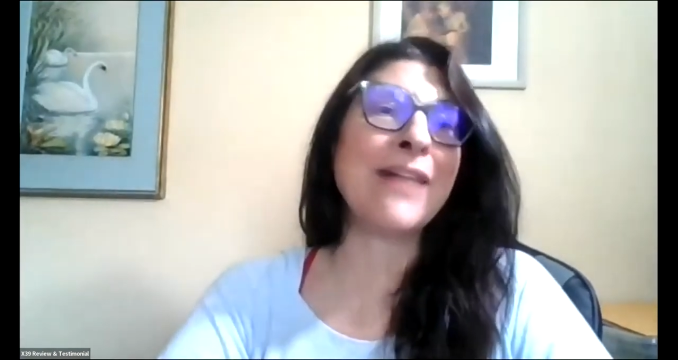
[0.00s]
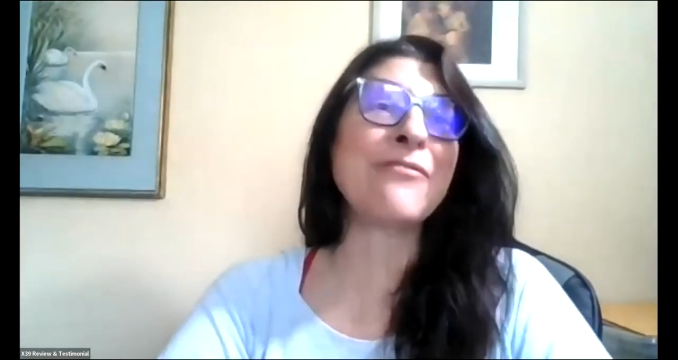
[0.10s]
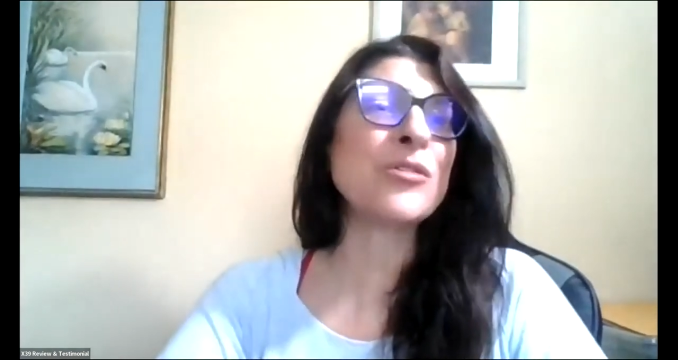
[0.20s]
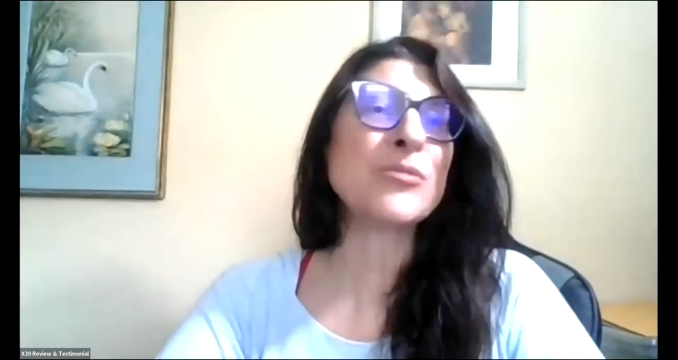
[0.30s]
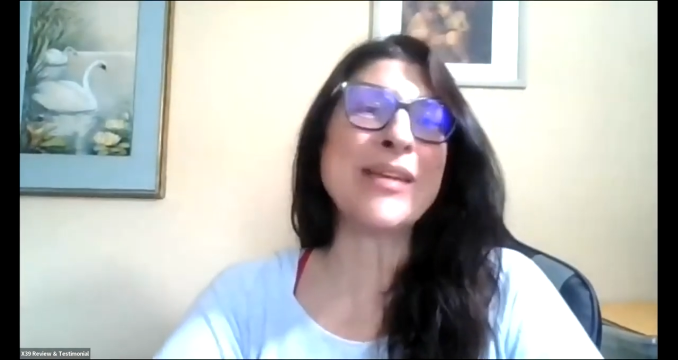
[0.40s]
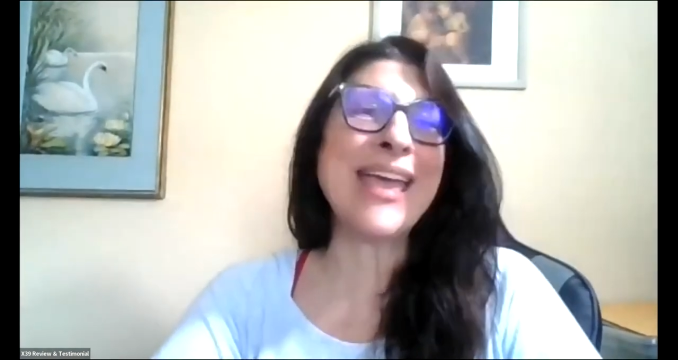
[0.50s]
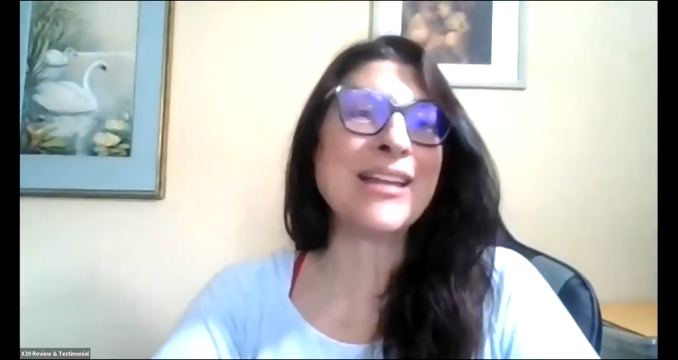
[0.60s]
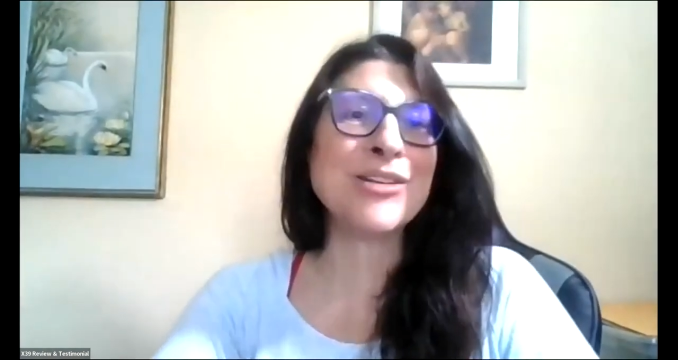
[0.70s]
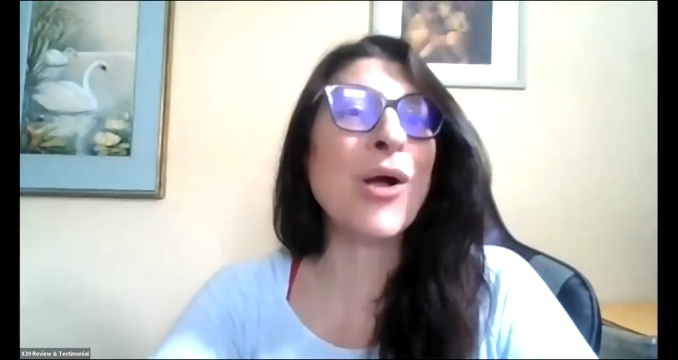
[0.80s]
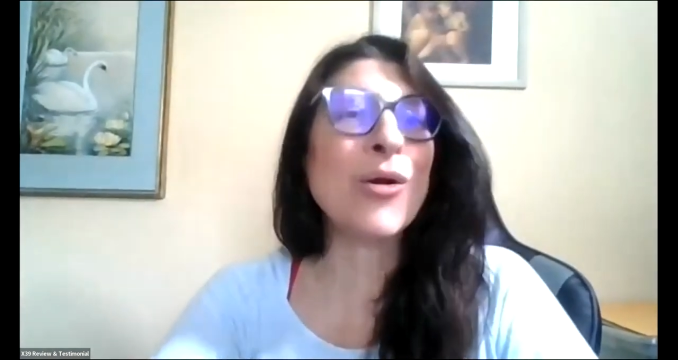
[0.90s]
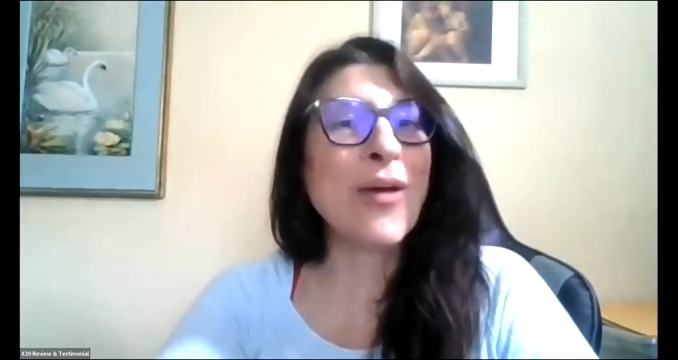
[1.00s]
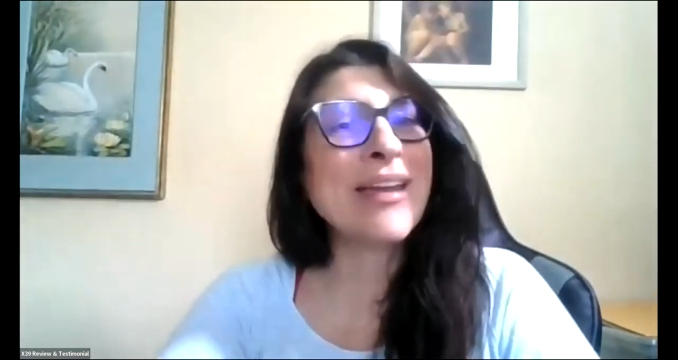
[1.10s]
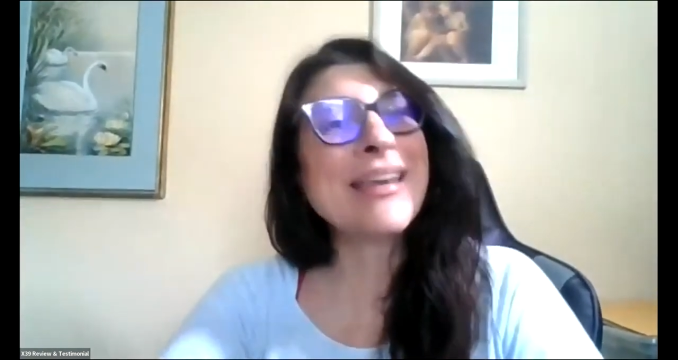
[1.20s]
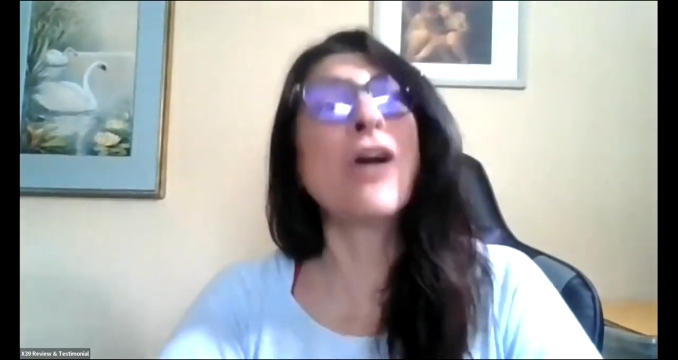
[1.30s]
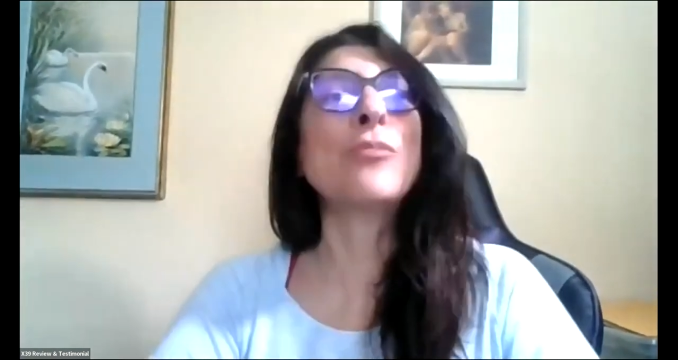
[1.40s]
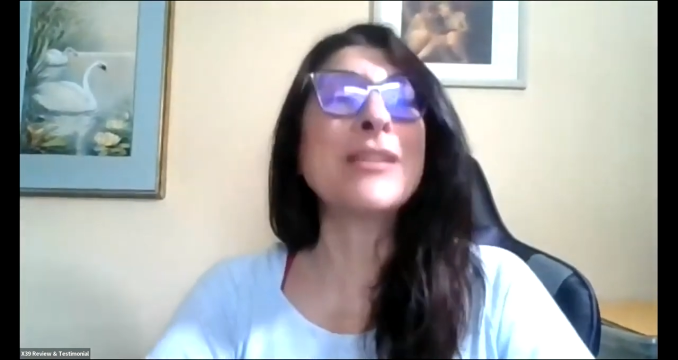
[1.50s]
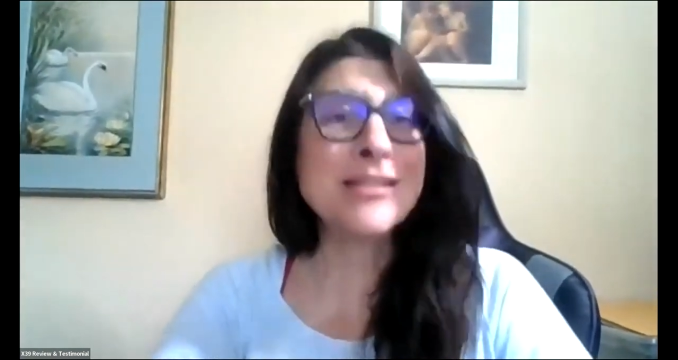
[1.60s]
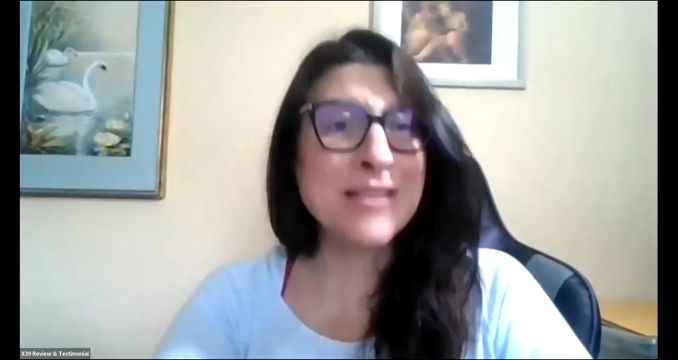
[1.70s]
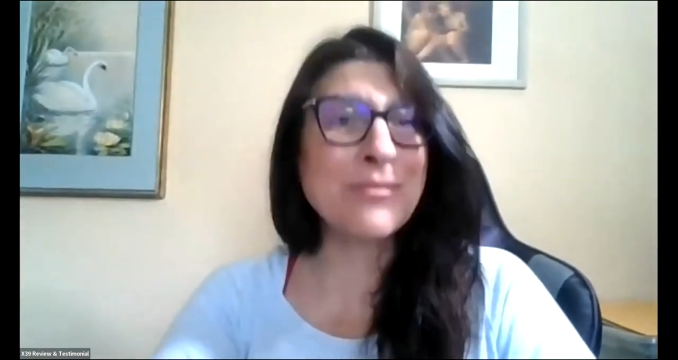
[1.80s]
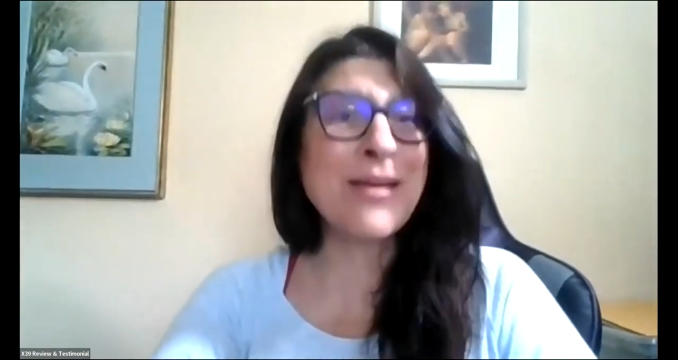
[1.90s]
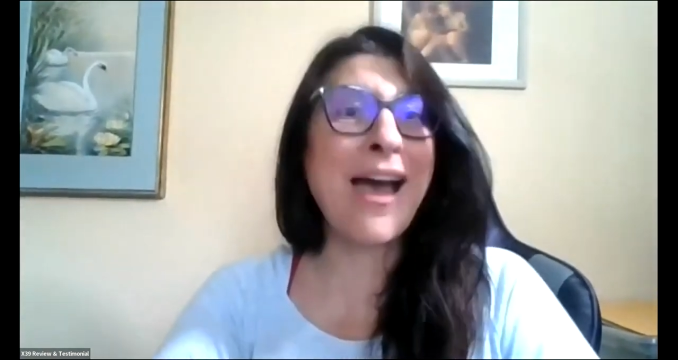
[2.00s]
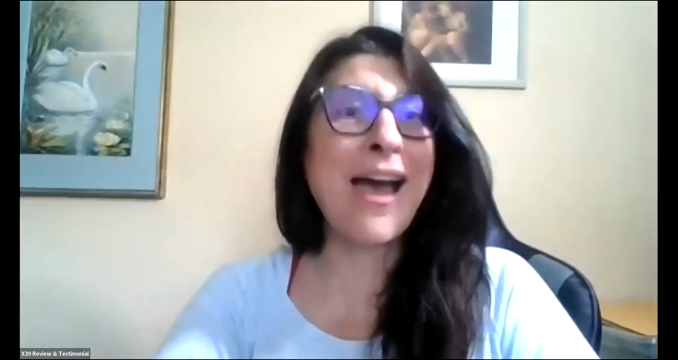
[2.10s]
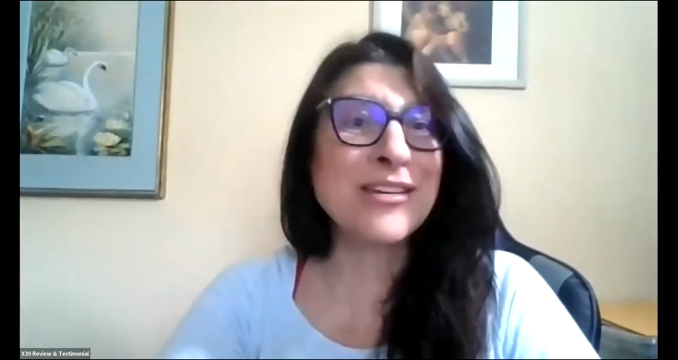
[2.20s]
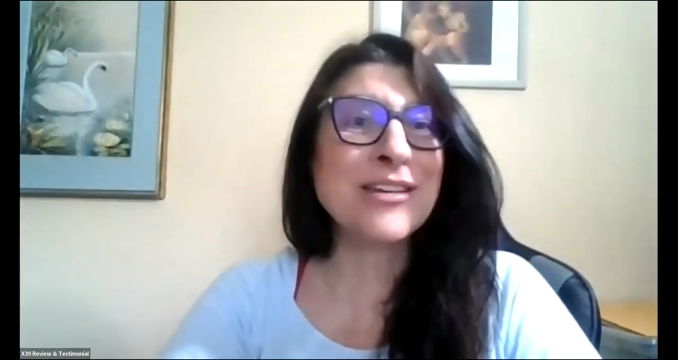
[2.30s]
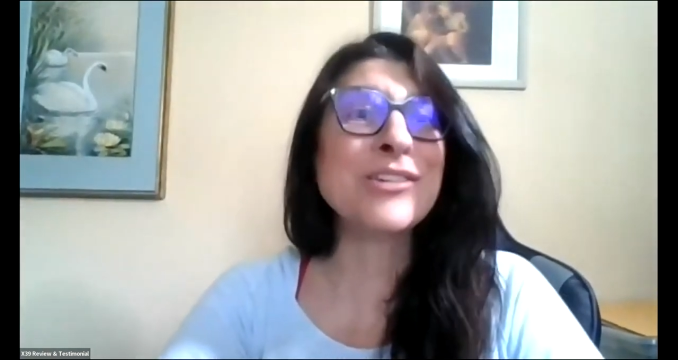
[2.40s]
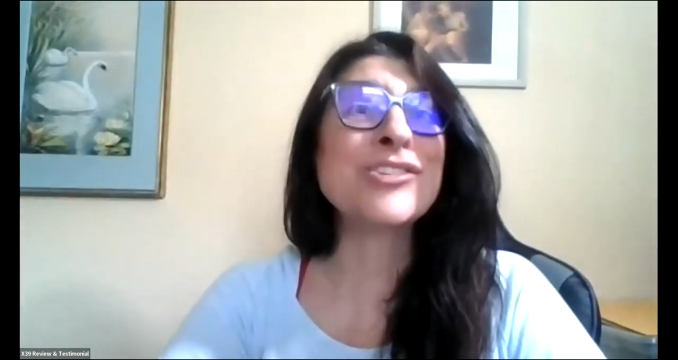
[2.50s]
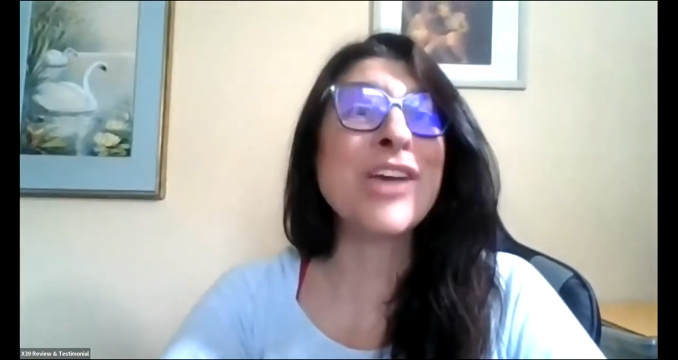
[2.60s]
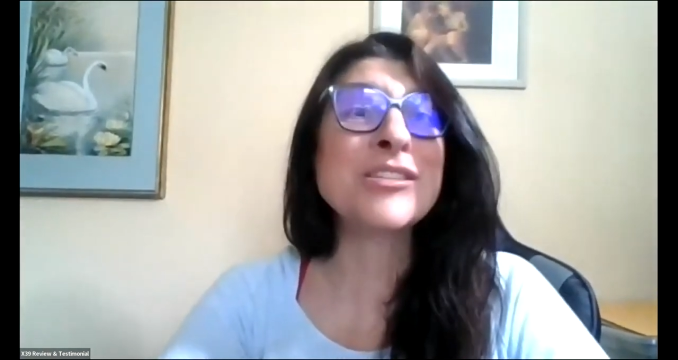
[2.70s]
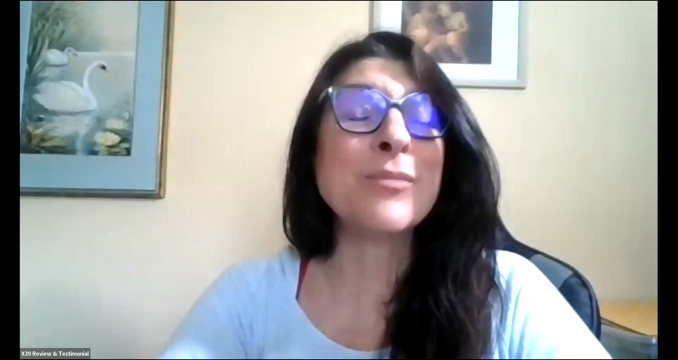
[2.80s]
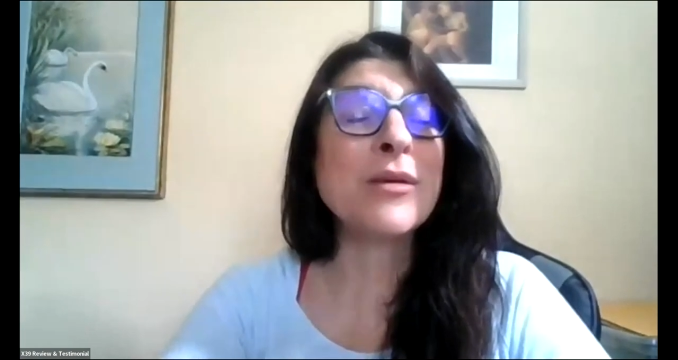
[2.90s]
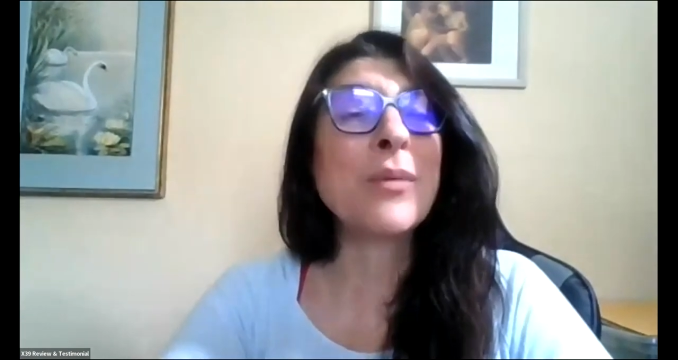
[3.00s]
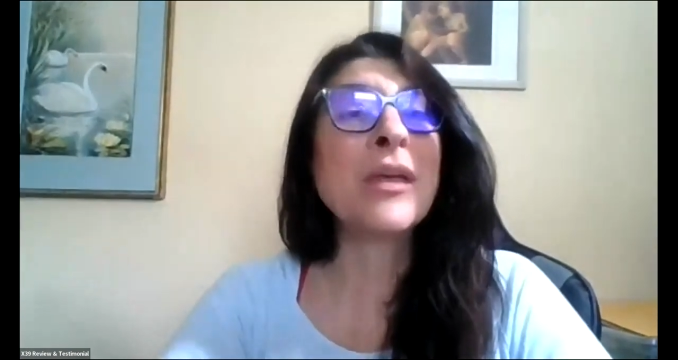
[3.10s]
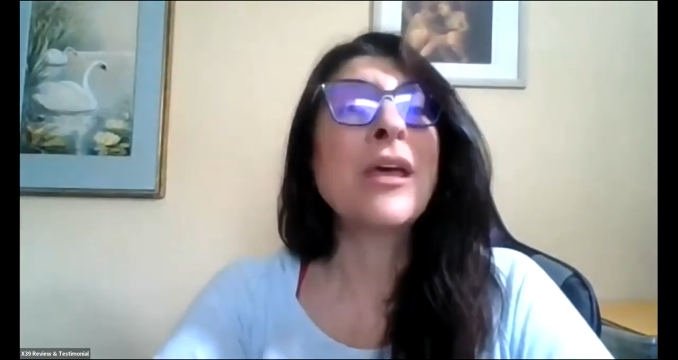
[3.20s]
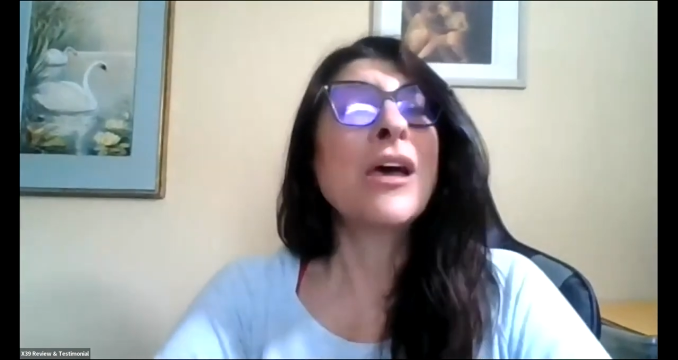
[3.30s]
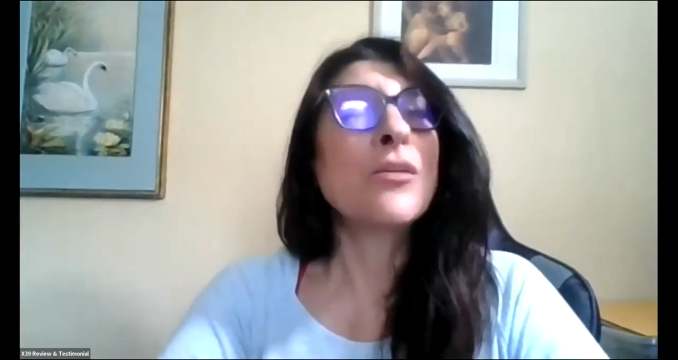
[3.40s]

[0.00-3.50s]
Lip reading: of course, we can't talk right now because I'm having an adjustment, but